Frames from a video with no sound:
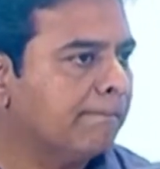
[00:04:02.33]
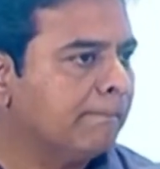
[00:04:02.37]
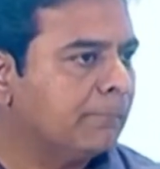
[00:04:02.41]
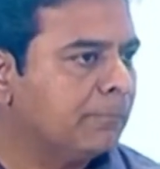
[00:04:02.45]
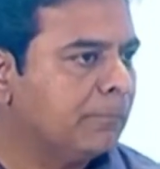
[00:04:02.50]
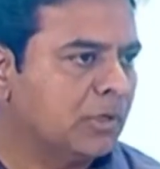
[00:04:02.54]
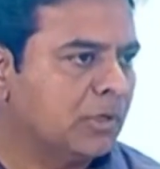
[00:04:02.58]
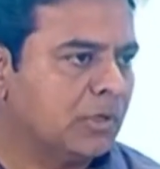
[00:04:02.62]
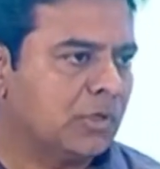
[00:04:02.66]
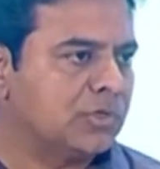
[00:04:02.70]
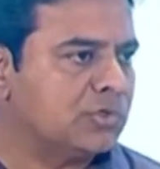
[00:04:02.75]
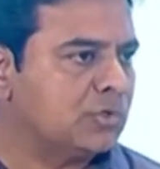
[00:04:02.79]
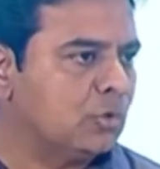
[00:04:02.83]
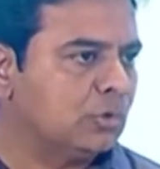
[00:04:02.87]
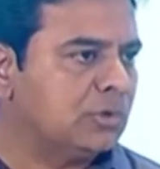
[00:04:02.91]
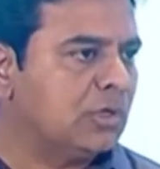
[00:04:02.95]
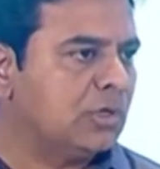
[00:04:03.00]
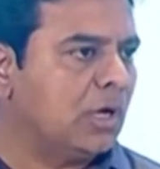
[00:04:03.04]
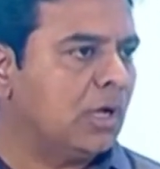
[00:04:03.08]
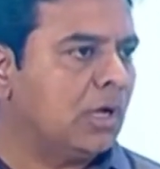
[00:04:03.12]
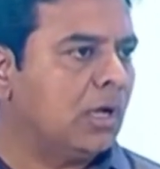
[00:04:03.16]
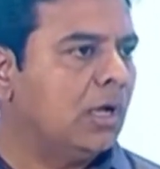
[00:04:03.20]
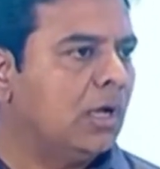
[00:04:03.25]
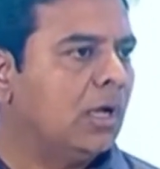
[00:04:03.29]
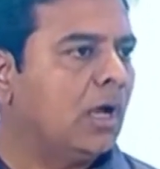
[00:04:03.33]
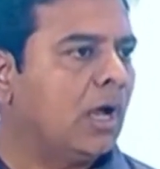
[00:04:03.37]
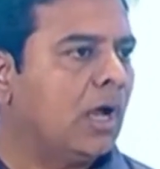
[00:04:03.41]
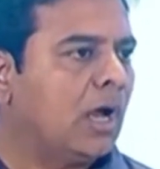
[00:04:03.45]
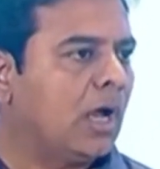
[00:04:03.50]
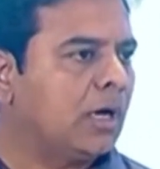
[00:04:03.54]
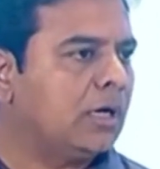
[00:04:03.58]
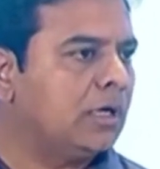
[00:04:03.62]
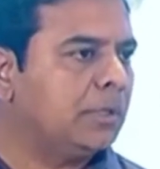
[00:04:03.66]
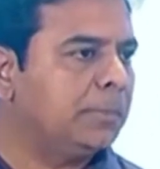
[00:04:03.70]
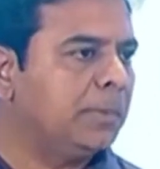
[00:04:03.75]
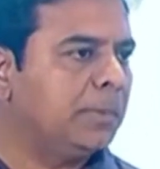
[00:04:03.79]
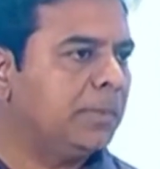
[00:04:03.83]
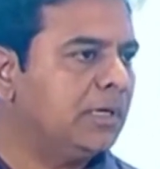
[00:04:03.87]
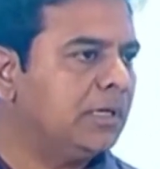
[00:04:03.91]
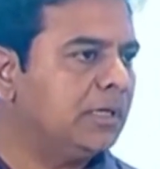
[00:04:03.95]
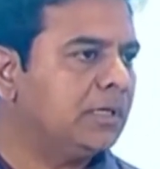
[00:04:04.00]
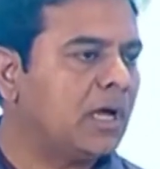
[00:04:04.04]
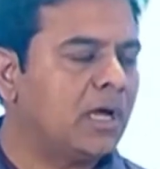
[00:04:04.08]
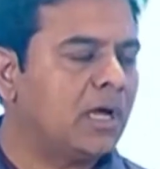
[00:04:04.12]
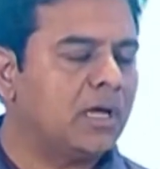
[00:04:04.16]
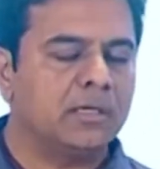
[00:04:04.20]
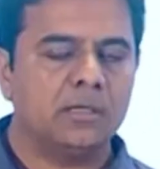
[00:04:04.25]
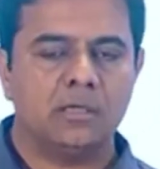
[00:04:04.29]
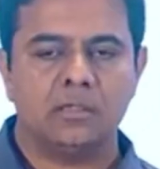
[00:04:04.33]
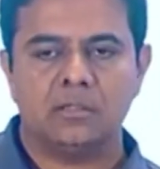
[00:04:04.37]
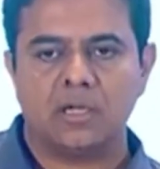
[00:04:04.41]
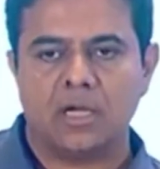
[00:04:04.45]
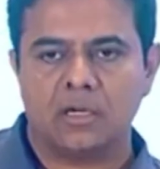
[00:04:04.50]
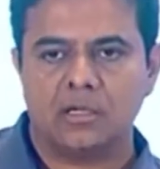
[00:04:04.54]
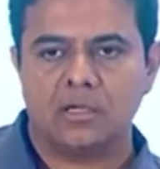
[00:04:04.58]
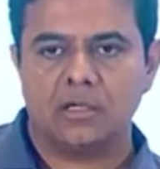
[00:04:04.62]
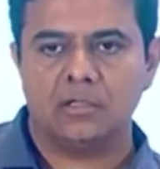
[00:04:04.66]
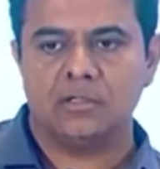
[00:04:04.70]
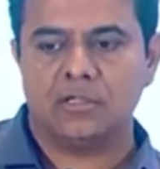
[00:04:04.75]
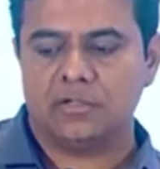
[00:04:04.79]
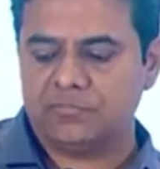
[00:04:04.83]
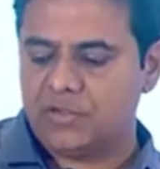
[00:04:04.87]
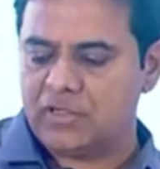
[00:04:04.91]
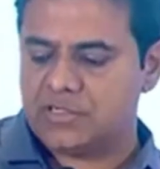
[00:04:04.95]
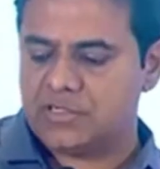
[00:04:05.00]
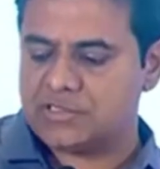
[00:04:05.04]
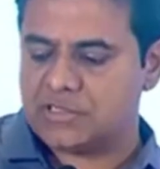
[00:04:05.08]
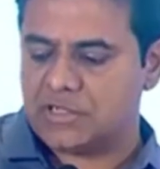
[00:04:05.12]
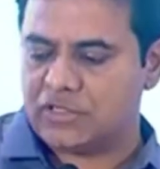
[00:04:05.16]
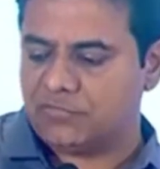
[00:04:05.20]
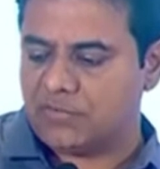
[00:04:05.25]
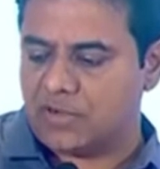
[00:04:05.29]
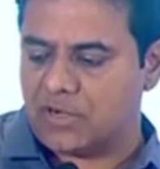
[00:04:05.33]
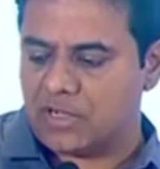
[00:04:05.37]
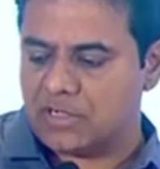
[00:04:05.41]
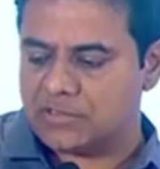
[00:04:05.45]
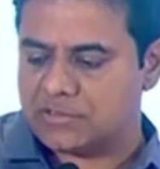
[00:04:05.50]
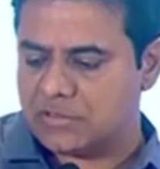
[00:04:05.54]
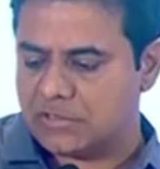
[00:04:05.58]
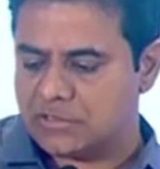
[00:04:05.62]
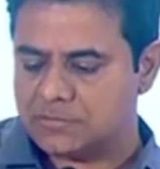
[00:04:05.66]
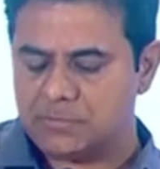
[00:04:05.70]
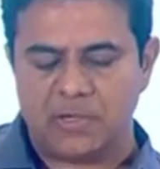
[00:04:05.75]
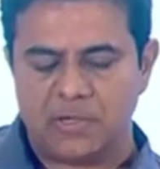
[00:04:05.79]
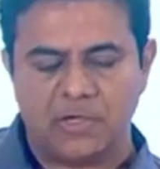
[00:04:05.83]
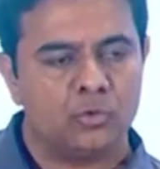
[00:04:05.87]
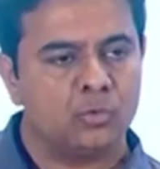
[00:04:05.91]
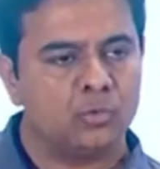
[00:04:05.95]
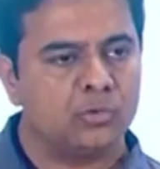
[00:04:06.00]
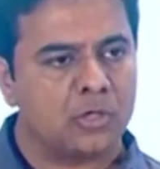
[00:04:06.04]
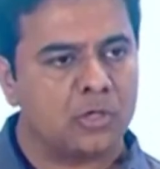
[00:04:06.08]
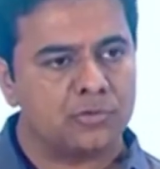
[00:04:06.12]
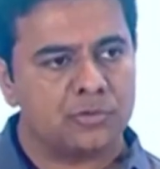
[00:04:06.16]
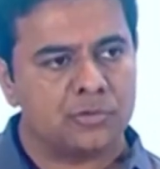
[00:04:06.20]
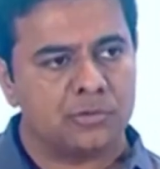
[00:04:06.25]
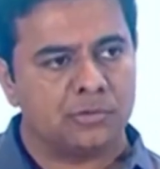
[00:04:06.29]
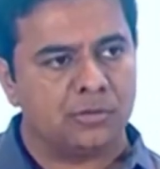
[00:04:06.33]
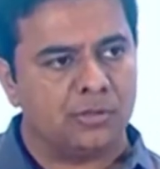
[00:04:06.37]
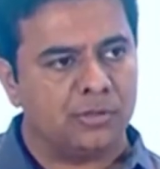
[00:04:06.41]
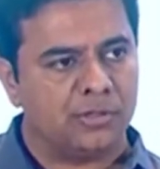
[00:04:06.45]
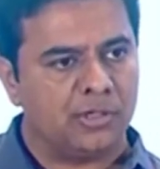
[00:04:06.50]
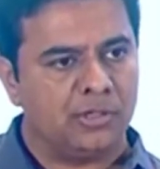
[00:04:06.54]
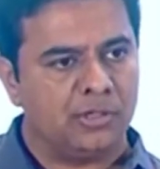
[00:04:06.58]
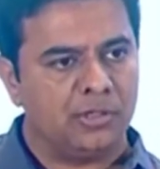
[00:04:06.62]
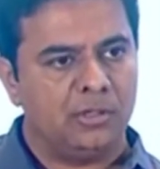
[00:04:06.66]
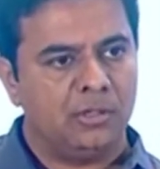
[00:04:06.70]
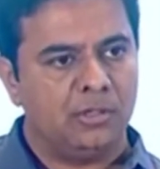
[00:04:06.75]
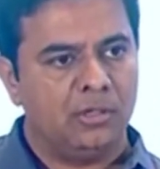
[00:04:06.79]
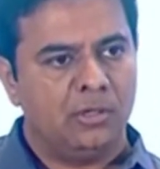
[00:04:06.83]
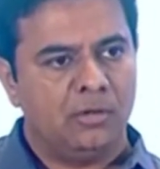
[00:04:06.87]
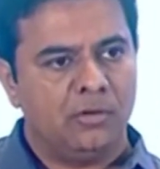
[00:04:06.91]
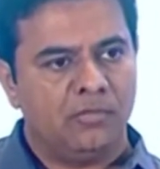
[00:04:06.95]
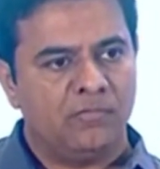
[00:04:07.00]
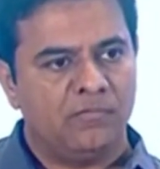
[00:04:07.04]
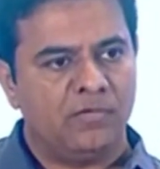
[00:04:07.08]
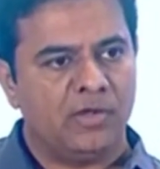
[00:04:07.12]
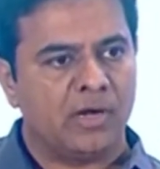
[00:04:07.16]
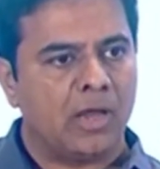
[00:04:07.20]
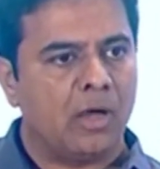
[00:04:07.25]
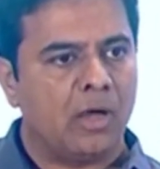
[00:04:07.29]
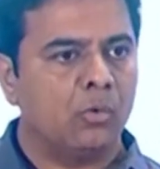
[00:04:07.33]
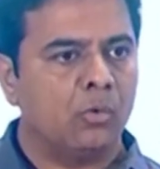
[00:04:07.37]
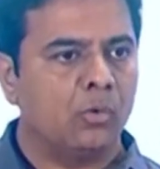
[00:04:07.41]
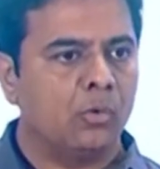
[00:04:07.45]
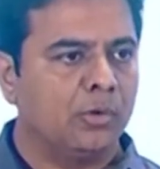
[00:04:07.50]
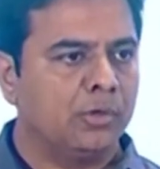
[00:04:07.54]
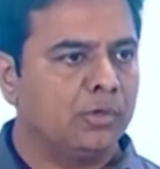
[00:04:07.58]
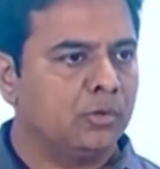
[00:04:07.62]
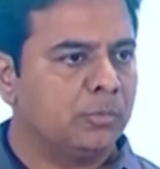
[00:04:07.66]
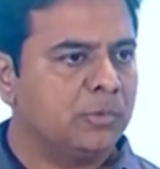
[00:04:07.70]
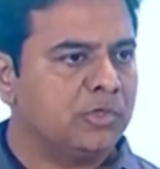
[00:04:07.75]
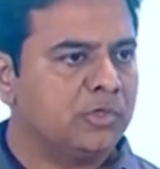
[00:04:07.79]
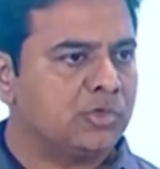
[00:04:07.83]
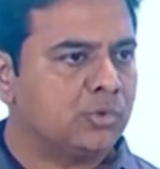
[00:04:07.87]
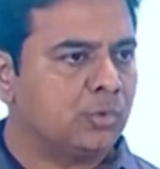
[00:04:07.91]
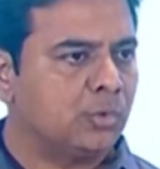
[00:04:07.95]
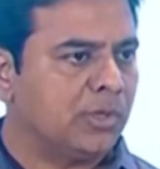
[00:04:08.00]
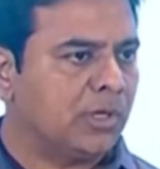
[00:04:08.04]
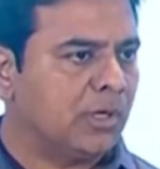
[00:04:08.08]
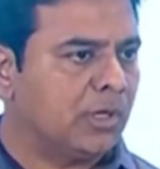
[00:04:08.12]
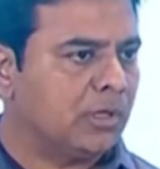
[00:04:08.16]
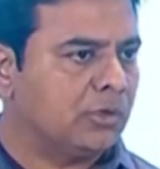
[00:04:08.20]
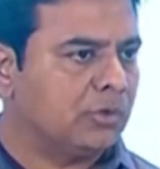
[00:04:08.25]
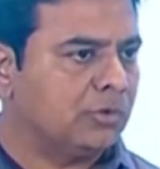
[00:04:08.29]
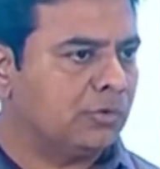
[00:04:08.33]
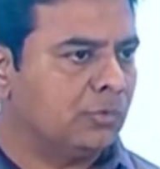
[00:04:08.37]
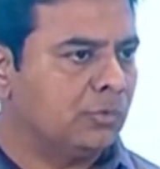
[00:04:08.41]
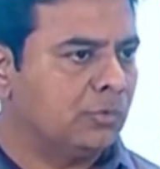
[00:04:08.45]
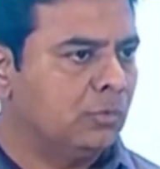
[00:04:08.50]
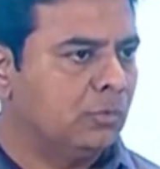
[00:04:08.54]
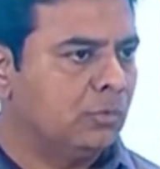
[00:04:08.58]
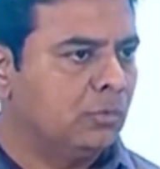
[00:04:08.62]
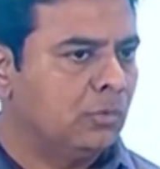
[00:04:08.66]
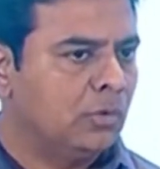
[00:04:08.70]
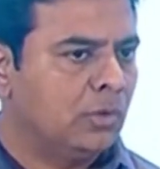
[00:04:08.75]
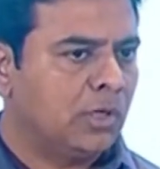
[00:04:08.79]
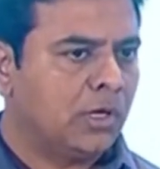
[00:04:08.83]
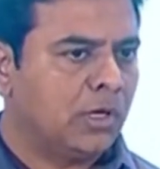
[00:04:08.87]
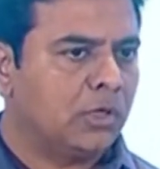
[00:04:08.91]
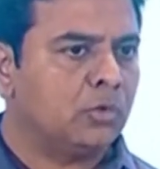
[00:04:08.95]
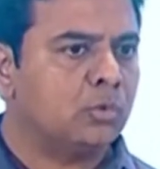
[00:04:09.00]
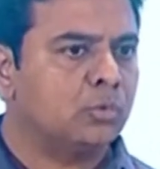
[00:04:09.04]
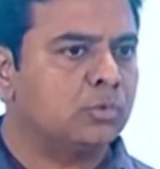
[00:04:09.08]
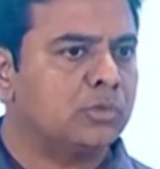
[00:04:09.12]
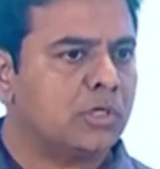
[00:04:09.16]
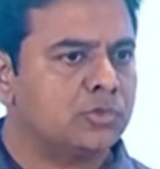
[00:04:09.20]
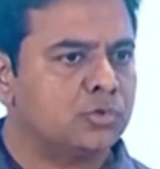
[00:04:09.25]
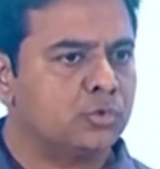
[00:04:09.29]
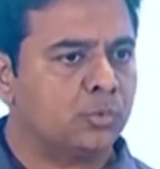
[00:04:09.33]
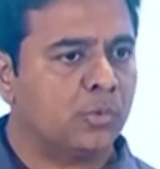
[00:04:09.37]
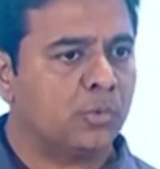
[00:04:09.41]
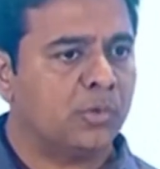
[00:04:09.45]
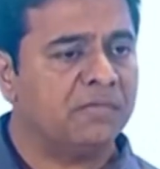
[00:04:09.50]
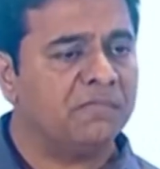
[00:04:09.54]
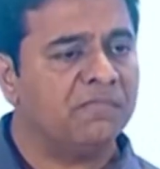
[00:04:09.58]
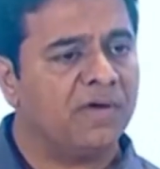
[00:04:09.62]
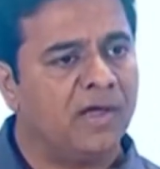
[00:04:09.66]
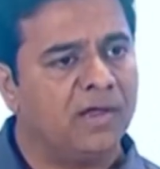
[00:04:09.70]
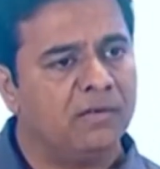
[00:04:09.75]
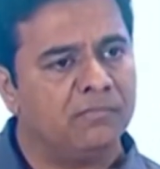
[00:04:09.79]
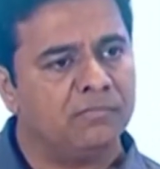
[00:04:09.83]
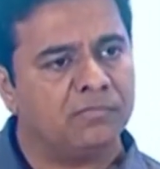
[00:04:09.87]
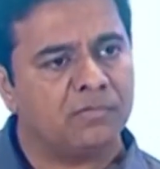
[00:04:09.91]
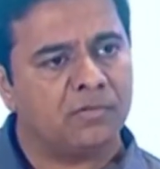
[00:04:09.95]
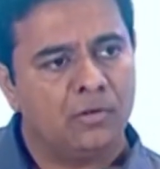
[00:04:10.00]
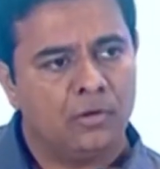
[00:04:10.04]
Because, you know, the 100 billion target that we had set for ourselves by 2030, we're now going to be shooting it through in 2025,